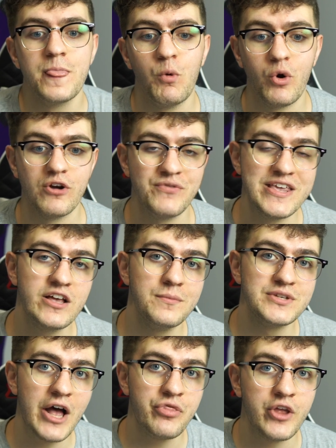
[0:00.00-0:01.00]
where if he
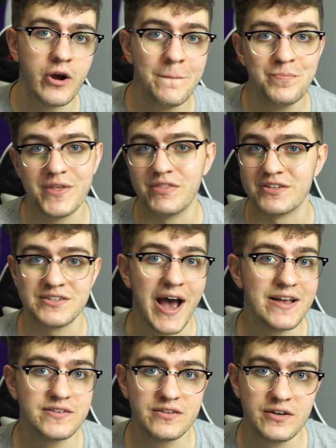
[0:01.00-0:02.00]
comes out there, the
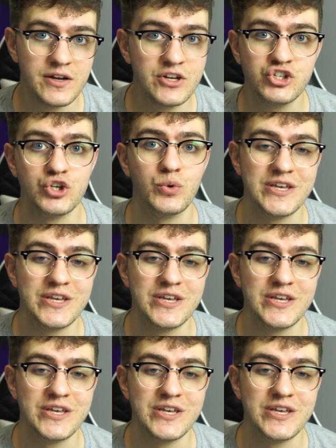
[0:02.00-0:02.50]
size isn't an issue.